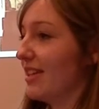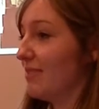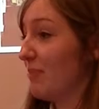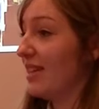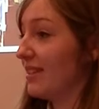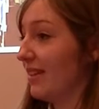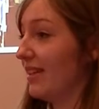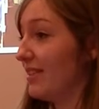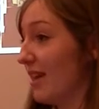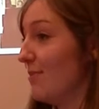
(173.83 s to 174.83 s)
It's
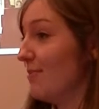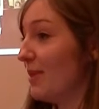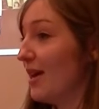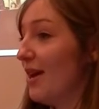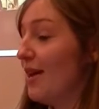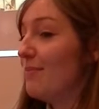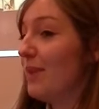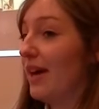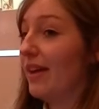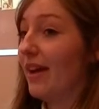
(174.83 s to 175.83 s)
basically a dump.
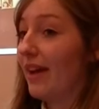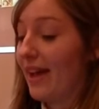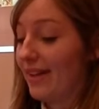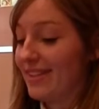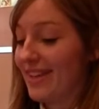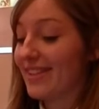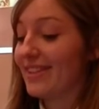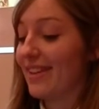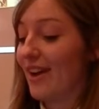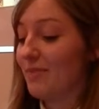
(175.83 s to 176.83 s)
But
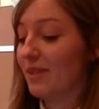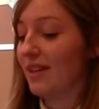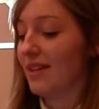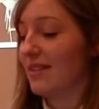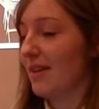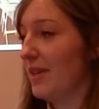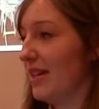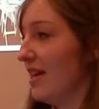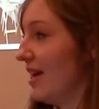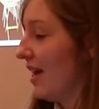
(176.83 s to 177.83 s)
since it opened last summer,